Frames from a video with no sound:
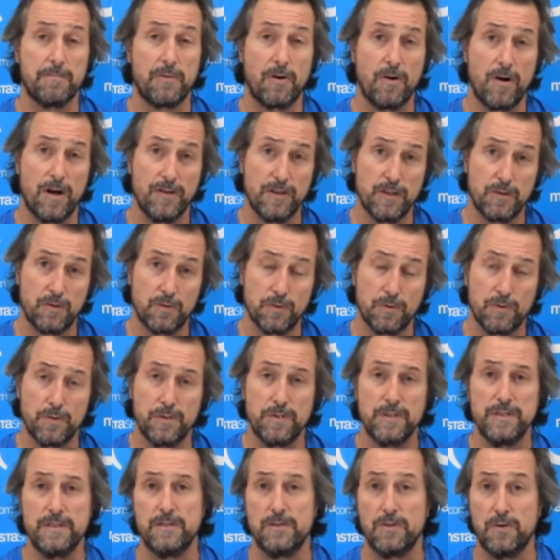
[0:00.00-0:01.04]
behind the
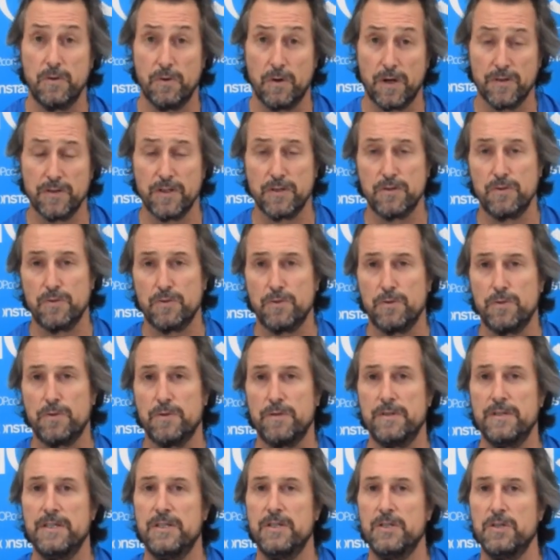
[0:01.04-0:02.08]
door or on the
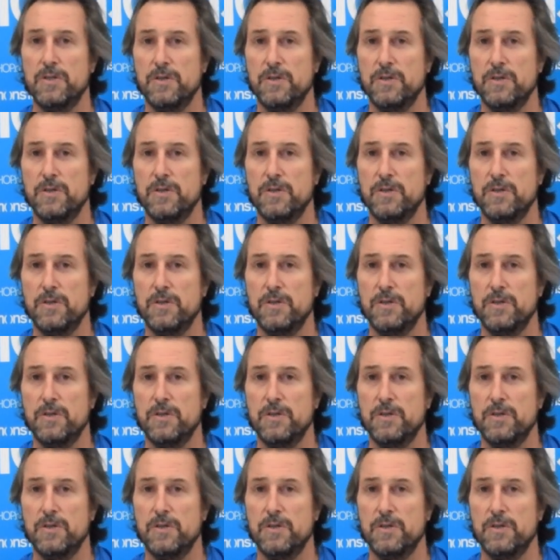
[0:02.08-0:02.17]
door,